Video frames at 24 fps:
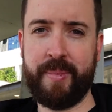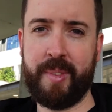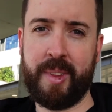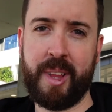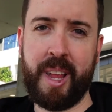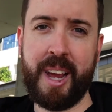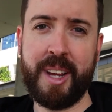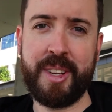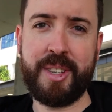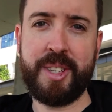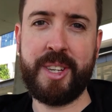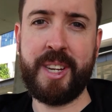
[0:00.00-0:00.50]

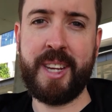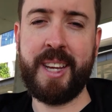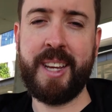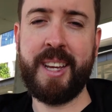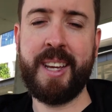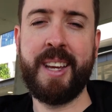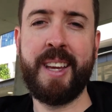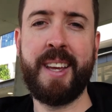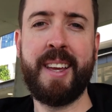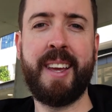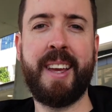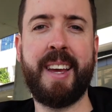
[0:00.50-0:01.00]
last year
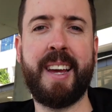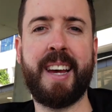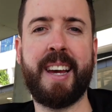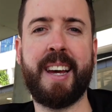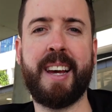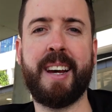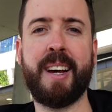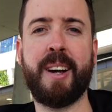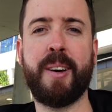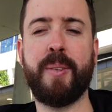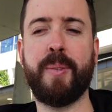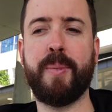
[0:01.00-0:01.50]

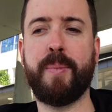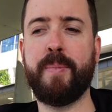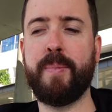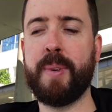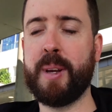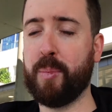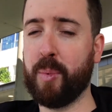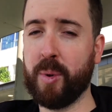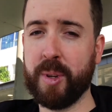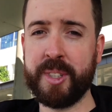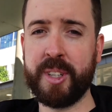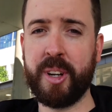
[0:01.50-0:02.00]

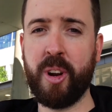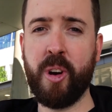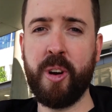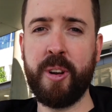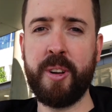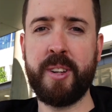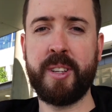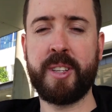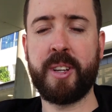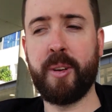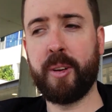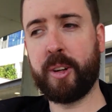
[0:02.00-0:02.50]
it wasn't
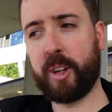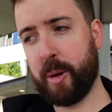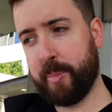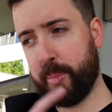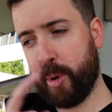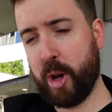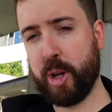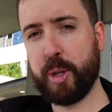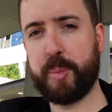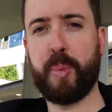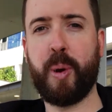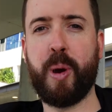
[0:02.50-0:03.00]
on, so it got
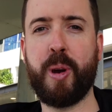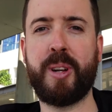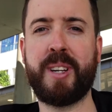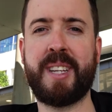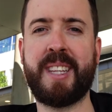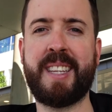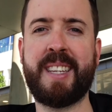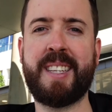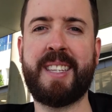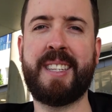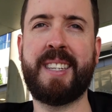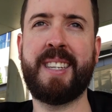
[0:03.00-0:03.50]
postponed to
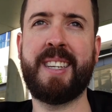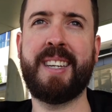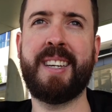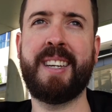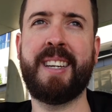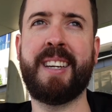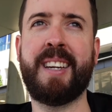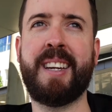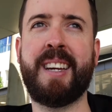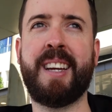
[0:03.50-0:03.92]
this year,